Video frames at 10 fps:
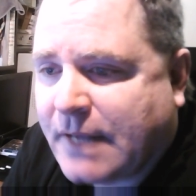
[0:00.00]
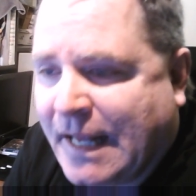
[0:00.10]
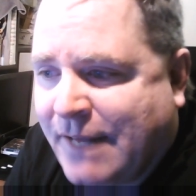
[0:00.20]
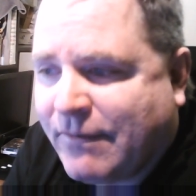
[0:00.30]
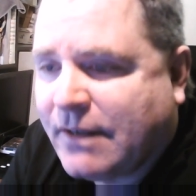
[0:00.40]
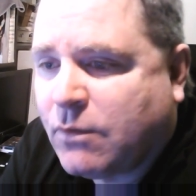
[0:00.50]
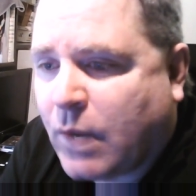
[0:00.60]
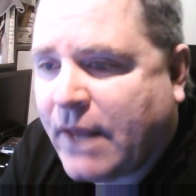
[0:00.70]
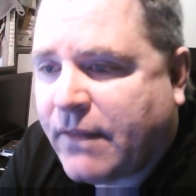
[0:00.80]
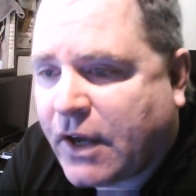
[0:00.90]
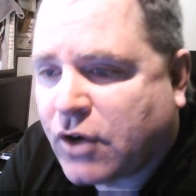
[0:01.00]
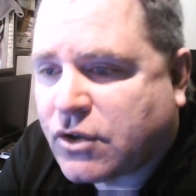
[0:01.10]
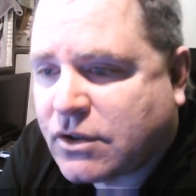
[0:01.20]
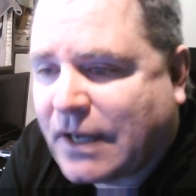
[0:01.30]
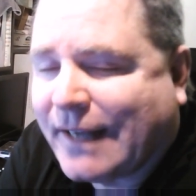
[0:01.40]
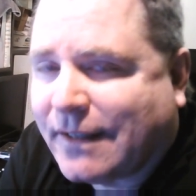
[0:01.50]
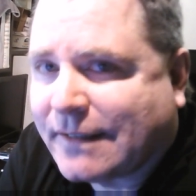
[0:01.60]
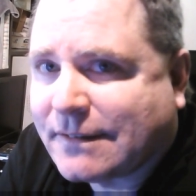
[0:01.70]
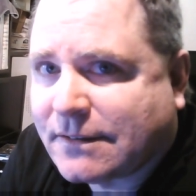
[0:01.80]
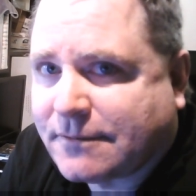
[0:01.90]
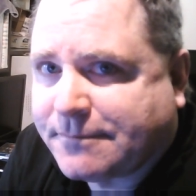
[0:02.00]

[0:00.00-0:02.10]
even when they're silent.